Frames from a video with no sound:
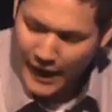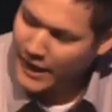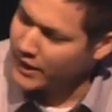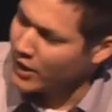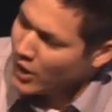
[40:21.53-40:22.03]

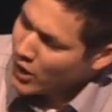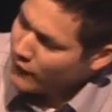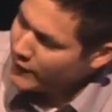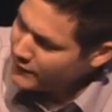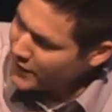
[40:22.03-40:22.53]
and
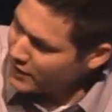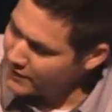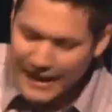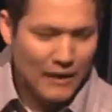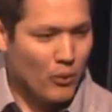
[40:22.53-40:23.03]
50
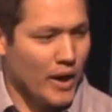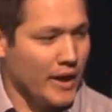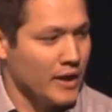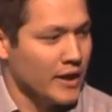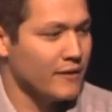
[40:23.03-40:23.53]
yards that
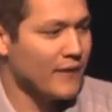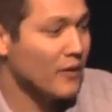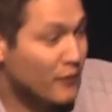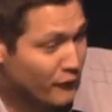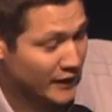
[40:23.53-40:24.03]
way, he
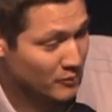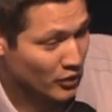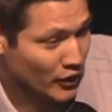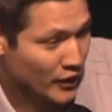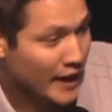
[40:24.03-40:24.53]
found the
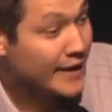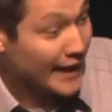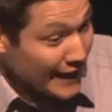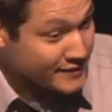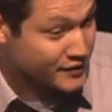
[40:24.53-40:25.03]
femur
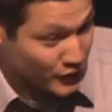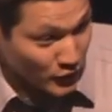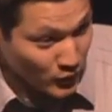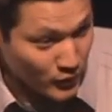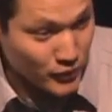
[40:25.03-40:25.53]
next
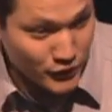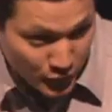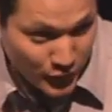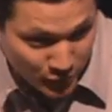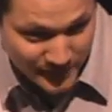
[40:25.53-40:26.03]
to
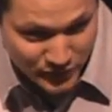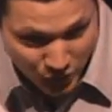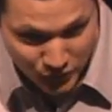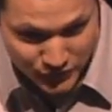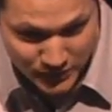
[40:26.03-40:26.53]
two human
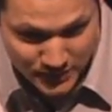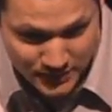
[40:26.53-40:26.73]
skulls.